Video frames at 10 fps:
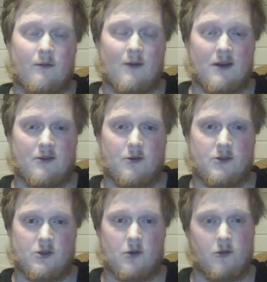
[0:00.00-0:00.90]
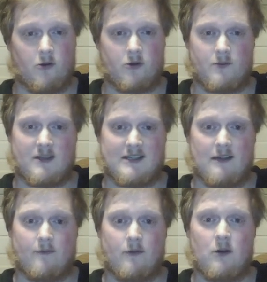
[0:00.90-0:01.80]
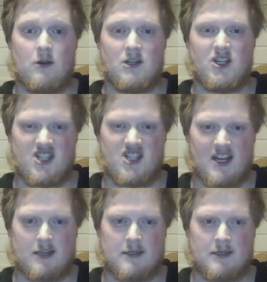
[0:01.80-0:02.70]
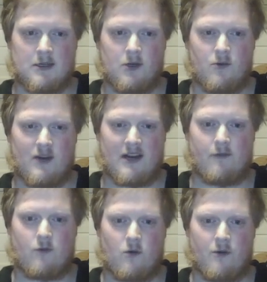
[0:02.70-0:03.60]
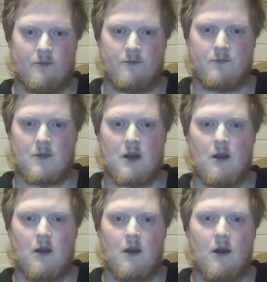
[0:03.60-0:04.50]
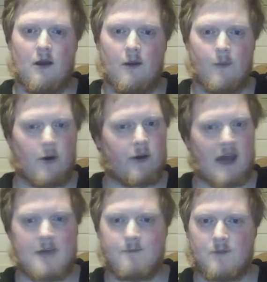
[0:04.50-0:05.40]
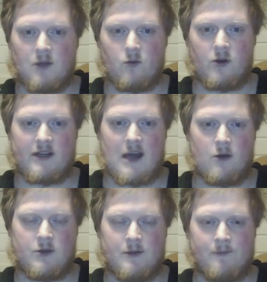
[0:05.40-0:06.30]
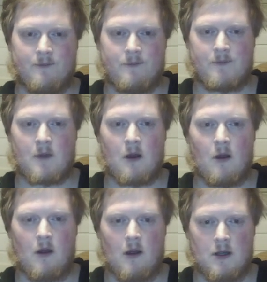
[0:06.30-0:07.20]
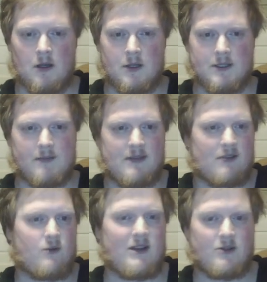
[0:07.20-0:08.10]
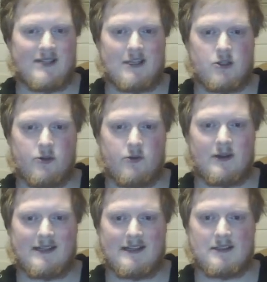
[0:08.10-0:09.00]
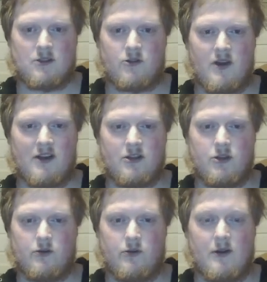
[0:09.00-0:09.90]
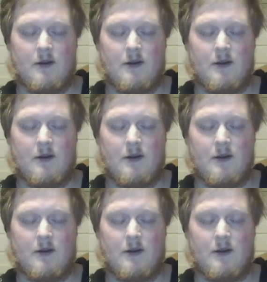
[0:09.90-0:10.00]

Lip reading: I thought to myself, shit, queen a4. But okay, it worked out. So he played queen to d2 at least, trying to